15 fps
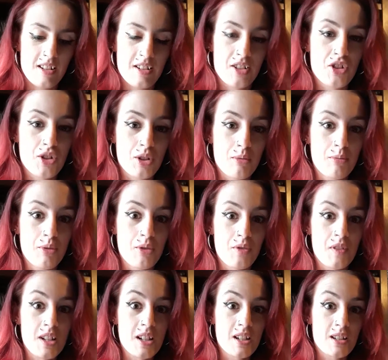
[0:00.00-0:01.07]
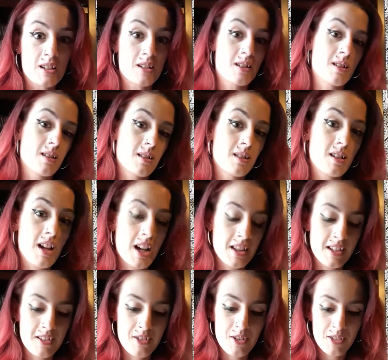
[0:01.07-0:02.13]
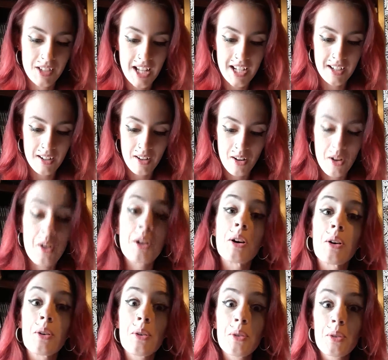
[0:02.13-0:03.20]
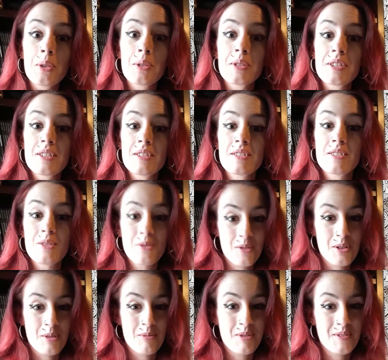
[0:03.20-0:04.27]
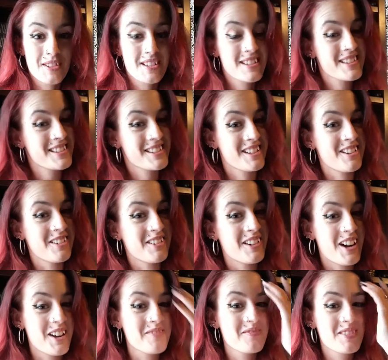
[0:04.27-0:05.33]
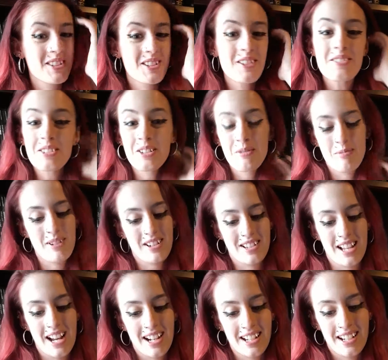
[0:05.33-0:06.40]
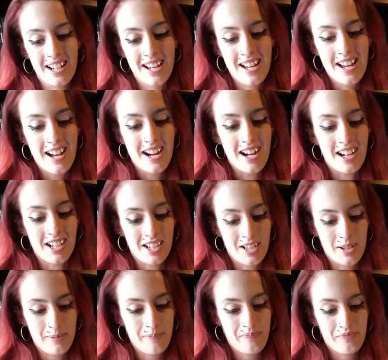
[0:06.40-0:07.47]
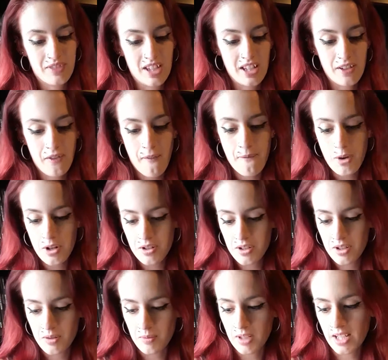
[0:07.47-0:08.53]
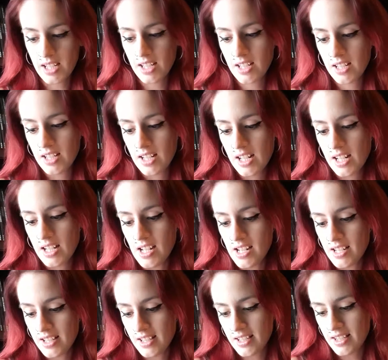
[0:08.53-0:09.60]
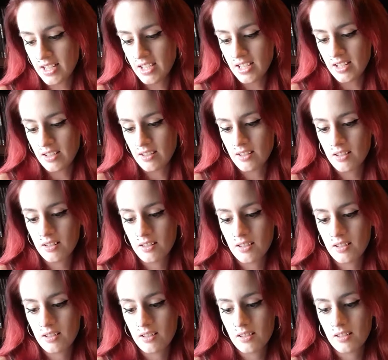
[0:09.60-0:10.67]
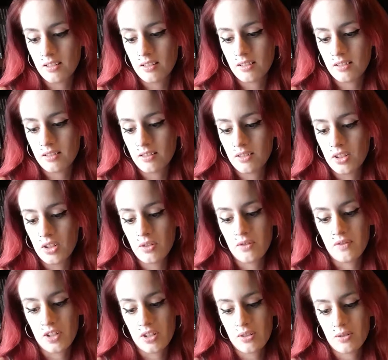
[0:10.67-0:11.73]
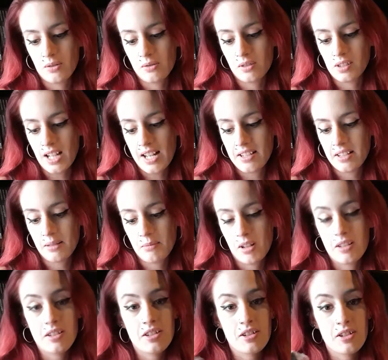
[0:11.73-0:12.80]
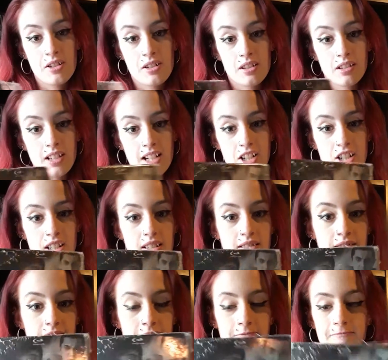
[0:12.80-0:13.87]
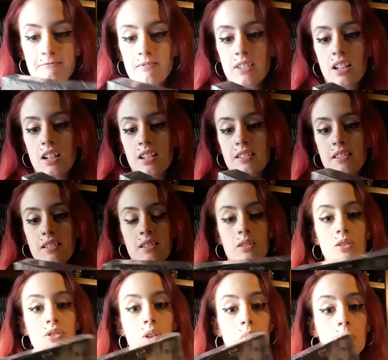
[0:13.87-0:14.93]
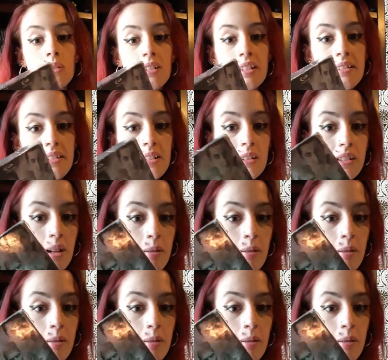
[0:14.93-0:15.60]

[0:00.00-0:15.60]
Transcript: some movies. And these are like old horror movies. So I'm so super excited. The first one is the Universal Classic Monsters collection. It's still totally sealed